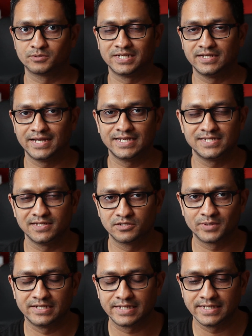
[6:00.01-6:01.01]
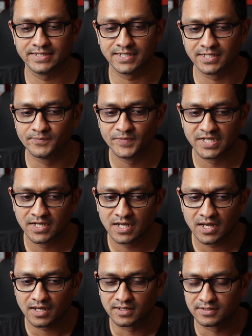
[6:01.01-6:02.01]
twenty eighteen, twenty nineteen,
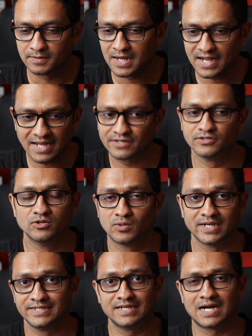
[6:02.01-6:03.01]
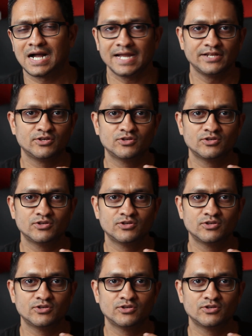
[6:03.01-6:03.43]
uh, I had no idea. I